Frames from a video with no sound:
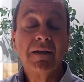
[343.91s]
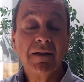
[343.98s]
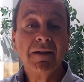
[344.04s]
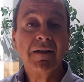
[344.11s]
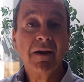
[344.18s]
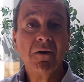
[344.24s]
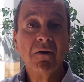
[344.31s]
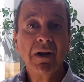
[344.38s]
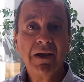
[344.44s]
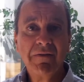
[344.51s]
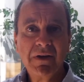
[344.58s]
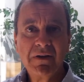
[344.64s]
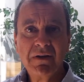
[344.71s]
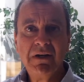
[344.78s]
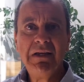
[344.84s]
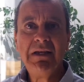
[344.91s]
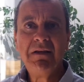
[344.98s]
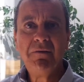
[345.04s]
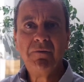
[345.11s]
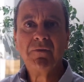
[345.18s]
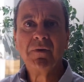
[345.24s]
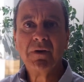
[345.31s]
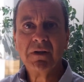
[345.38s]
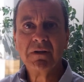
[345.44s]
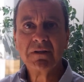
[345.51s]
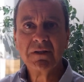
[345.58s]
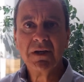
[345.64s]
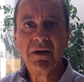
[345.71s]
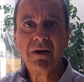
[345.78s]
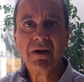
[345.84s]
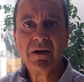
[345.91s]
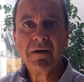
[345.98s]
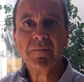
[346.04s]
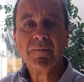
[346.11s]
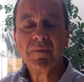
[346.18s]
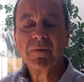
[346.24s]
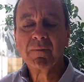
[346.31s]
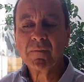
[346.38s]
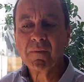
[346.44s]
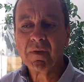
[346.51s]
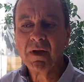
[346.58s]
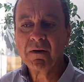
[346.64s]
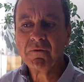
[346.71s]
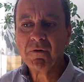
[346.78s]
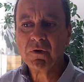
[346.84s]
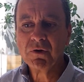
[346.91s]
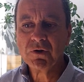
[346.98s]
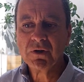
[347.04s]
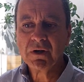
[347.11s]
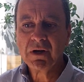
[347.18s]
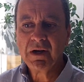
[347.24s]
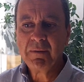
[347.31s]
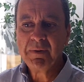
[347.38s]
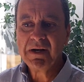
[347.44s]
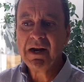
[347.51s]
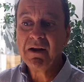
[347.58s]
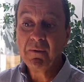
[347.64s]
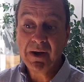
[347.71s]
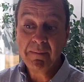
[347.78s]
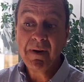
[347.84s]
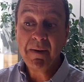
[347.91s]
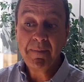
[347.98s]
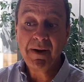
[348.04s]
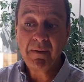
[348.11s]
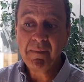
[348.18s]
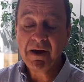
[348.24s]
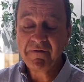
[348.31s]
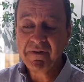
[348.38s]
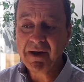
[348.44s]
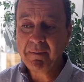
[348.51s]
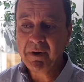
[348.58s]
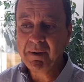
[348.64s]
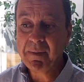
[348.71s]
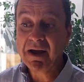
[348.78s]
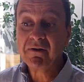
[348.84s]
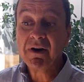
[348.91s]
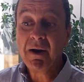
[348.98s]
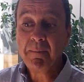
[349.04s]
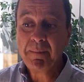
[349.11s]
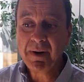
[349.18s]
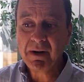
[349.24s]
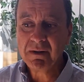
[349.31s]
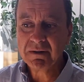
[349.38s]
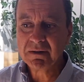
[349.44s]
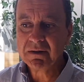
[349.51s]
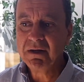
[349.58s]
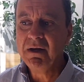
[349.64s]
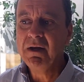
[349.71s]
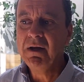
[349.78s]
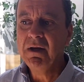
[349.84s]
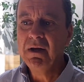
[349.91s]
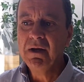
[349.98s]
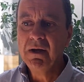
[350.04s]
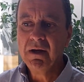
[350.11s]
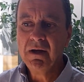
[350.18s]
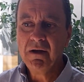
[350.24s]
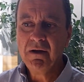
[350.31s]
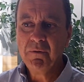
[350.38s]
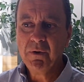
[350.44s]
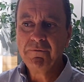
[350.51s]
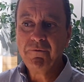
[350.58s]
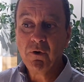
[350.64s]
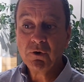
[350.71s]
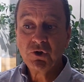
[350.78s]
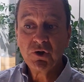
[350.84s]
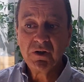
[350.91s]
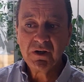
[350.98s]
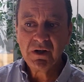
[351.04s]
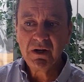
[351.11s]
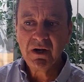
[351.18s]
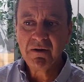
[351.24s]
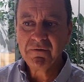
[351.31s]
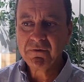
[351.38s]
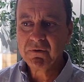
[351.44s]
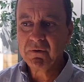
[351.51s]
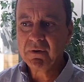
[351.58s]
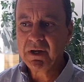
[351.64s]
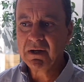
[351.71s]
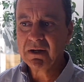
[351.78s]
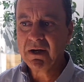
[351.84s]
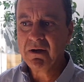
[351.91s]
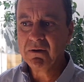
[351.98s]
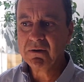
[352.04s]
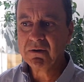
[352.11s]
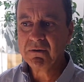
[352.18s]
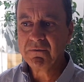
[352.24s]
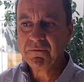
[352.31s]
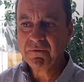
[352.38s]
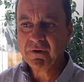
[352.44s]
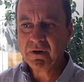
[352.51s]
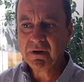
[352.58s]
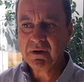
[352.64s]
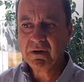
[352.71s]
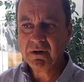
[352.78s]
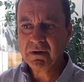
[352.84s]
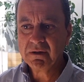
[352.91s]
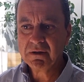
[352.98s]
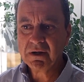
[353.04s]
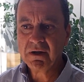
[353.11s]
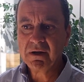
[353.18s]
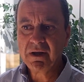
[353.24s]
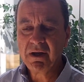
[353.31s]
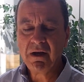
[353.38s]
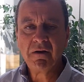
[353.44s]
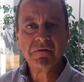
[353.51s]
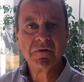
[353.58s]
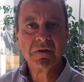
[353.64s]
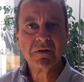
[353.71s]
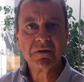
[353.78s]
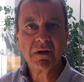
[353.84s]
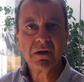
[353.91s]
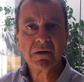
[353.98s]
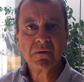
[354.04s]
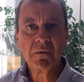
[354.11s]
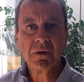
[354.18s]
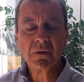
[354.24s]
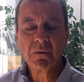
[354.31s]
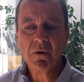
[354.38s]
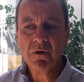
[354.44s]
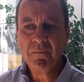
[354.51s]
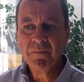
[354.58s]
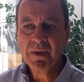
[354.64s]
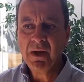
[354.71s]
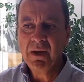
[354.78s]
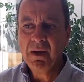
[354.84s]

uh, they're all having to leave uh, Syria unfortunately. But anyway, my, my family, my grandparents uh-huh. uh, were fortunate enough to get out of uh, Turkey after the Second World War,